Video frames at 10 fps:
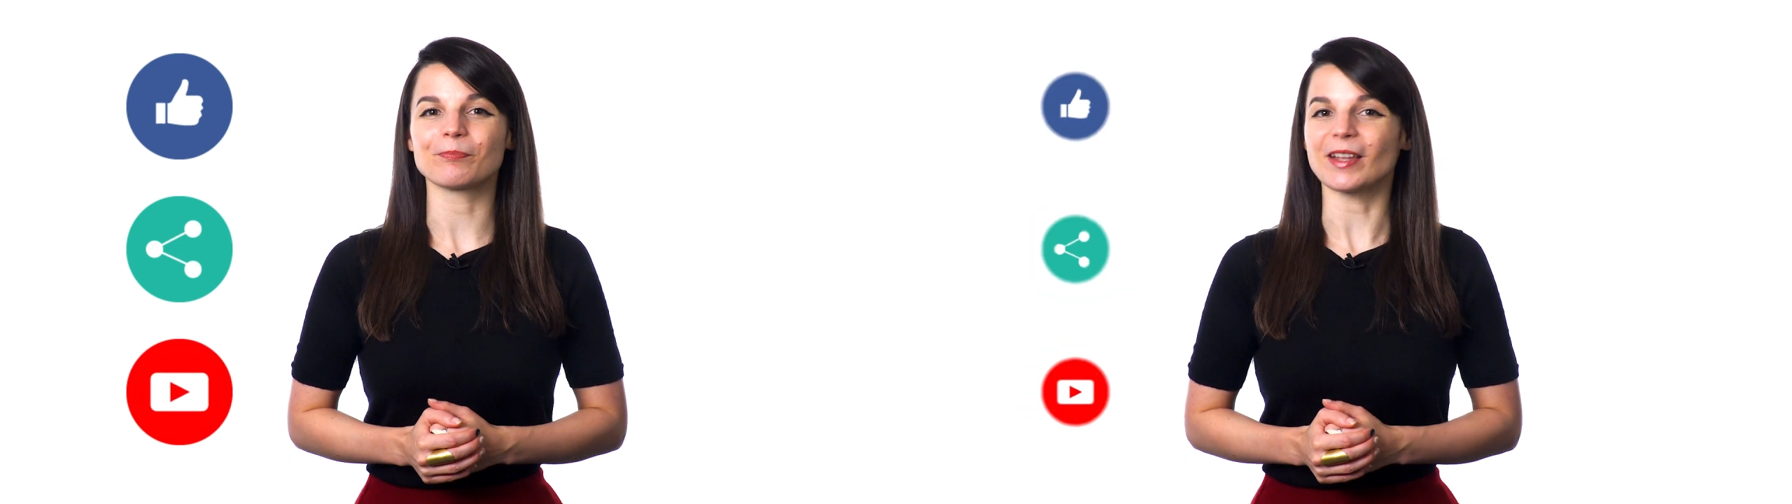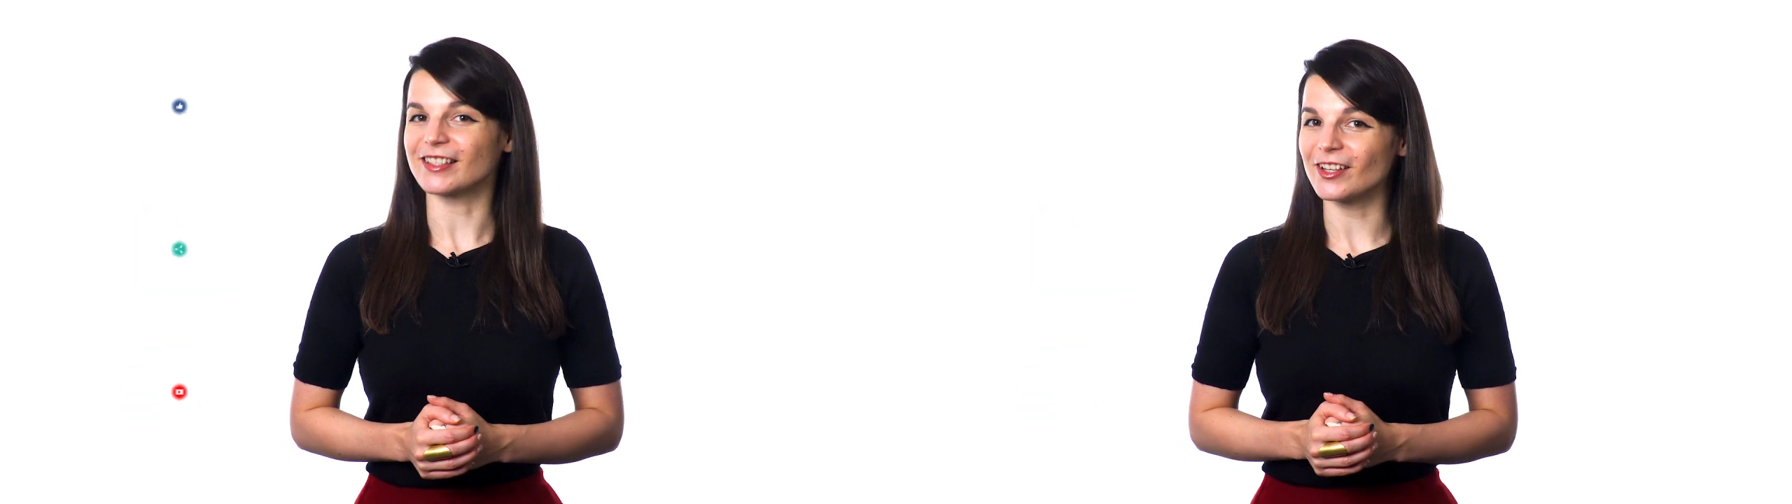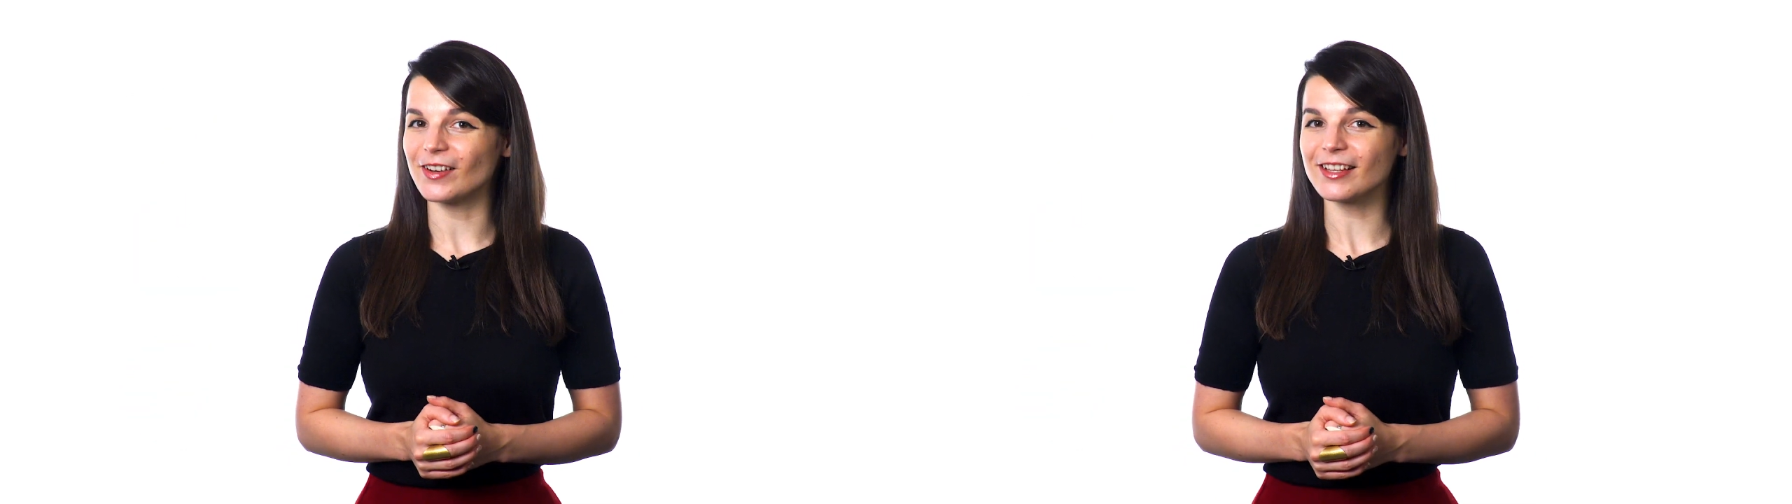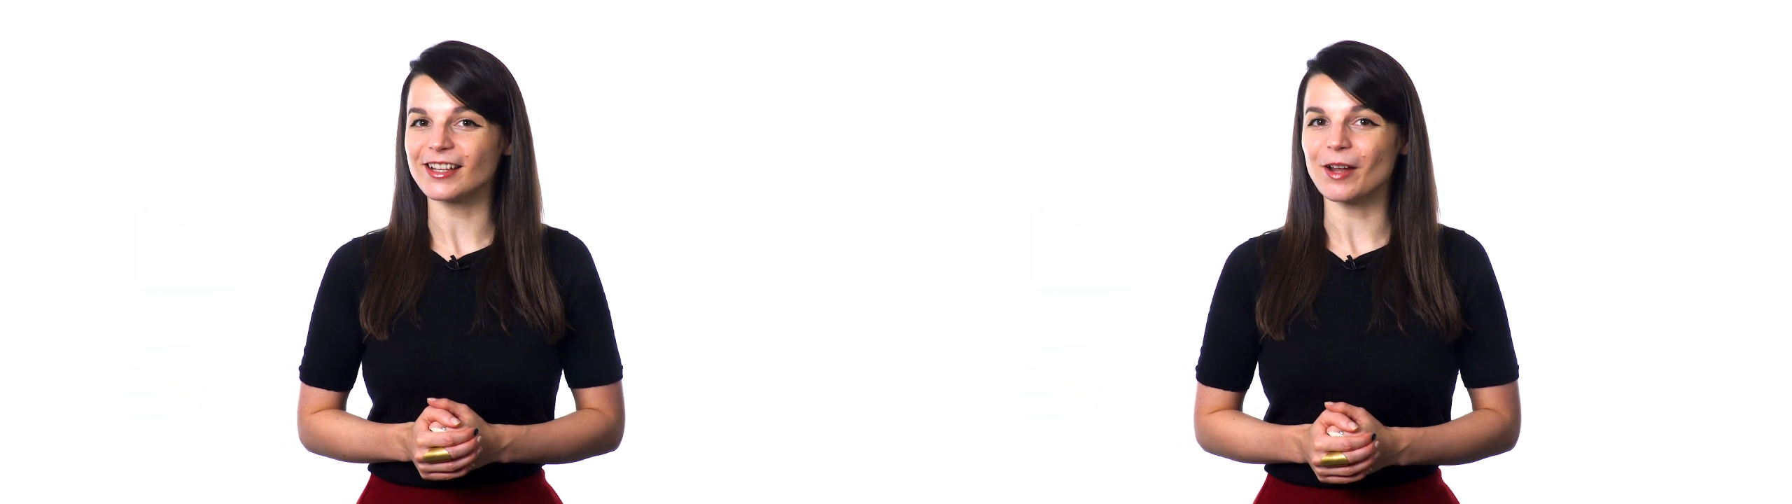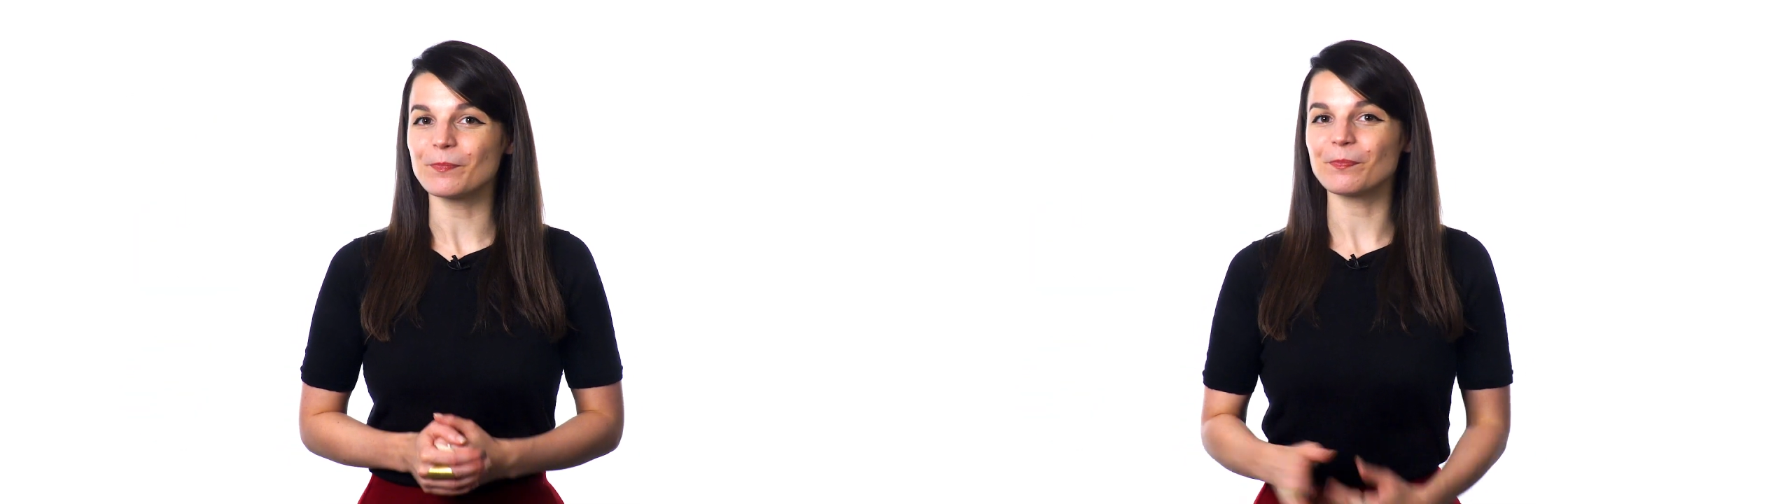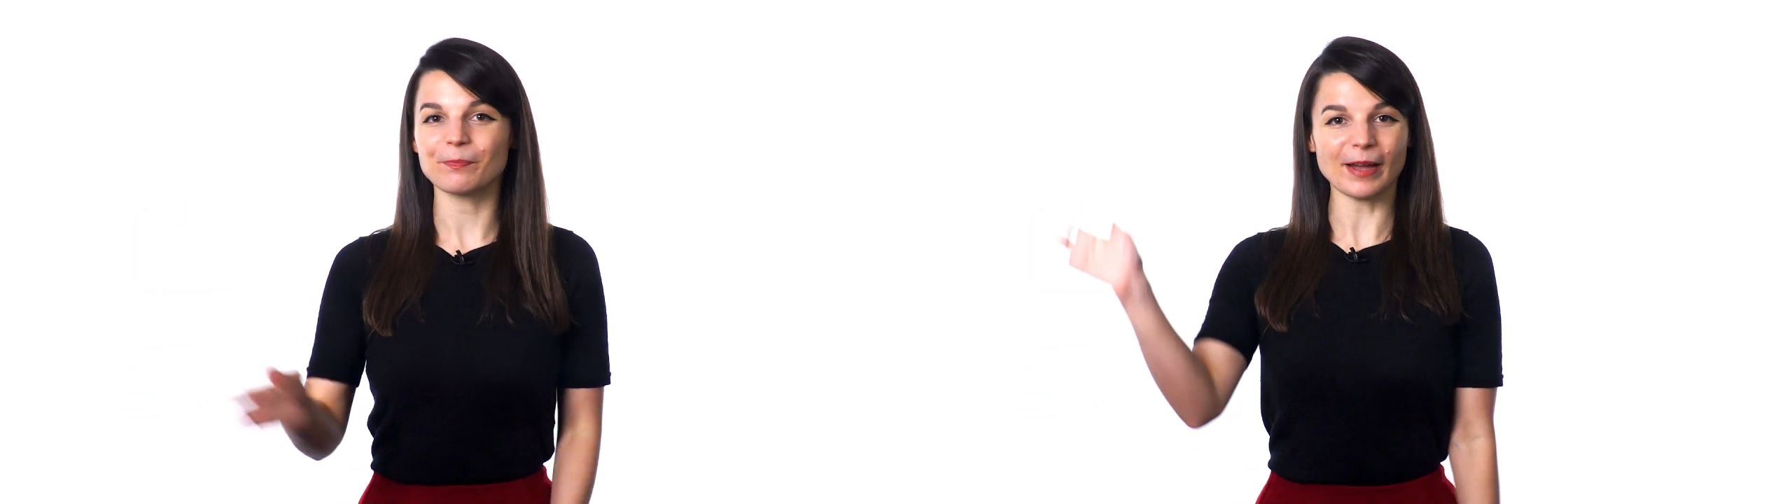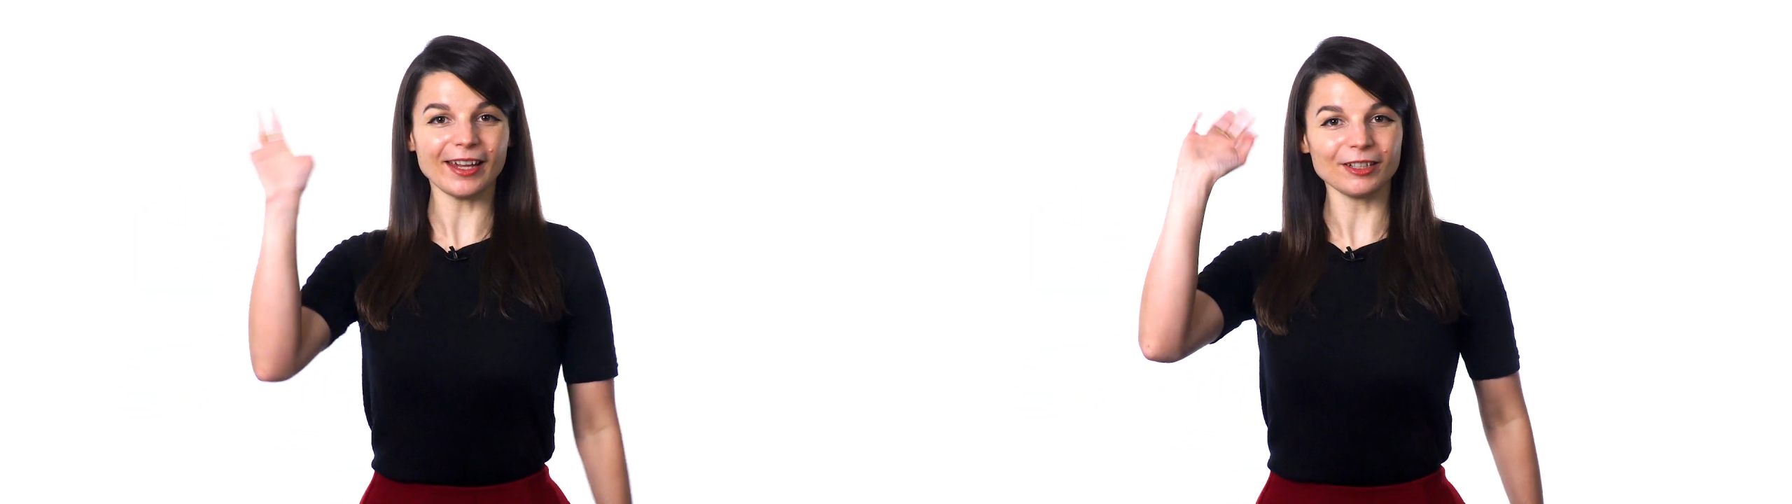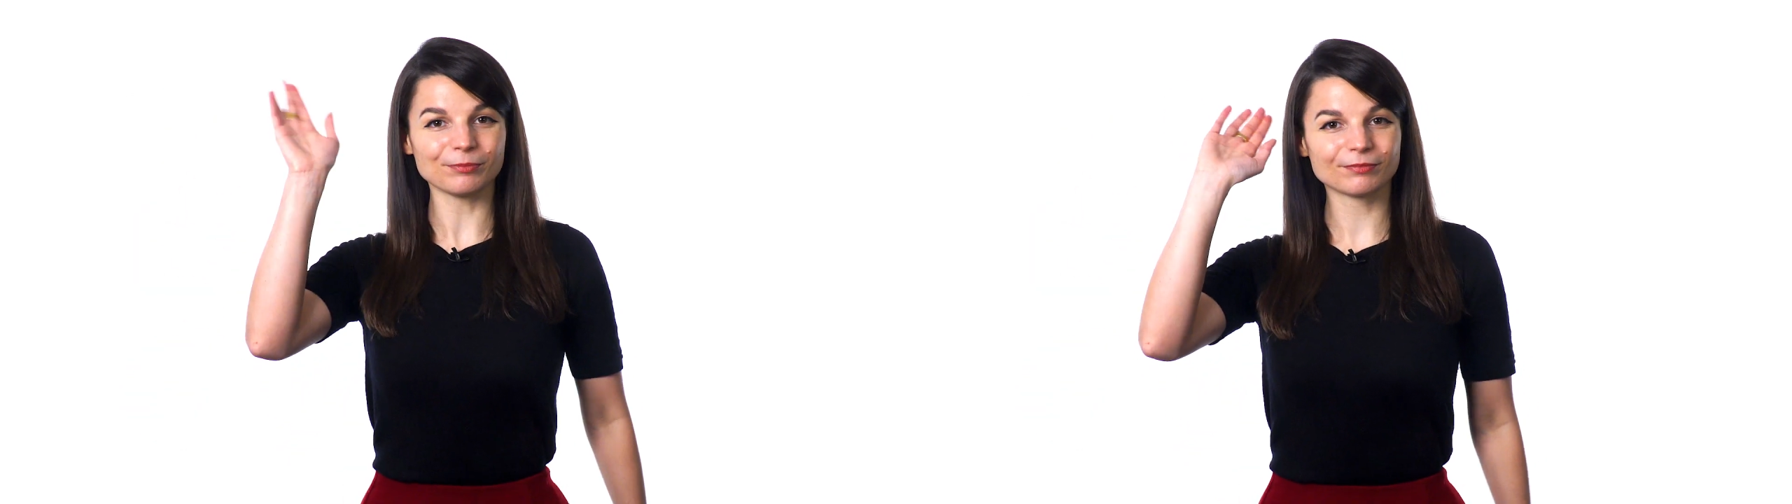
I'll see you next time. Bye!